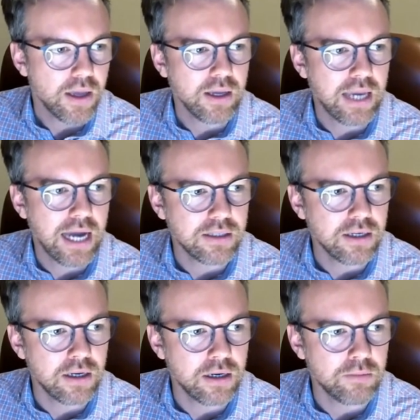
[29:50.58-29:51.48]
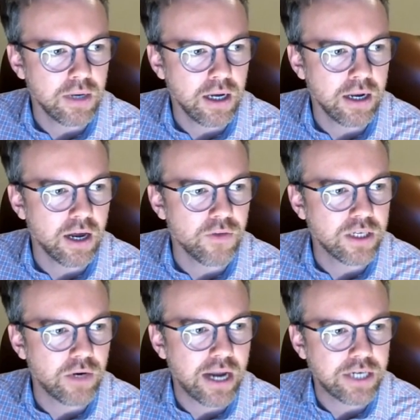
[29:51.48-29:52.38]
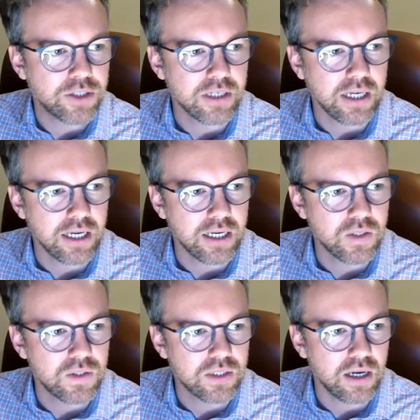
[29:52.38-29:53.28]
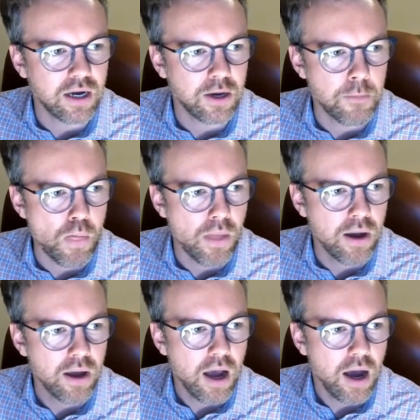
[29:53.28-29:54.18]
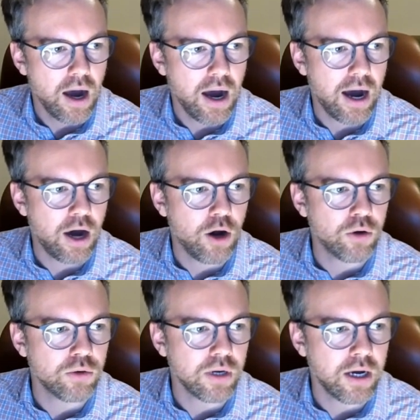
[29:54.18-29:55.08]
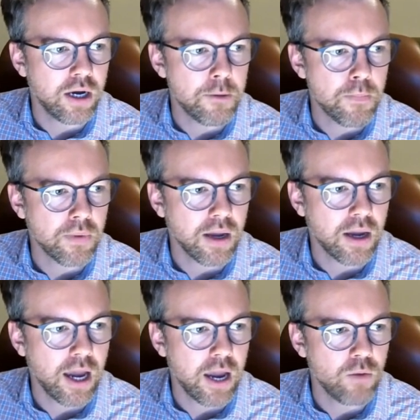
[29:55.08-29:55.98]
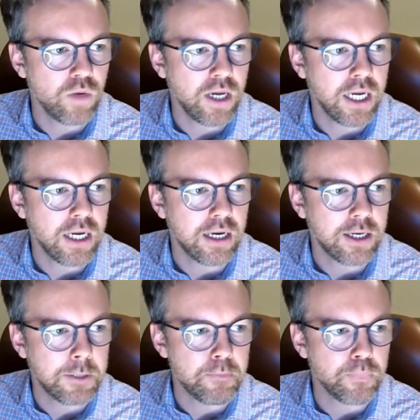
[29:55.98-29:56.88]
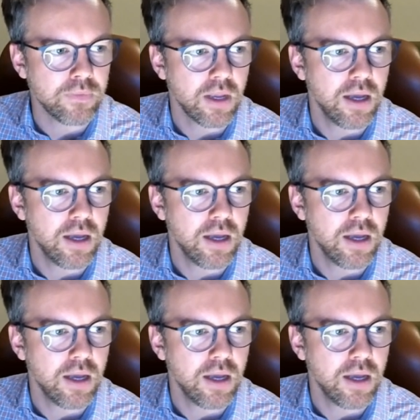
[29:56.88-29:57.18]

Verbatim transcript: yet uh, another direction is um, how um, can we um,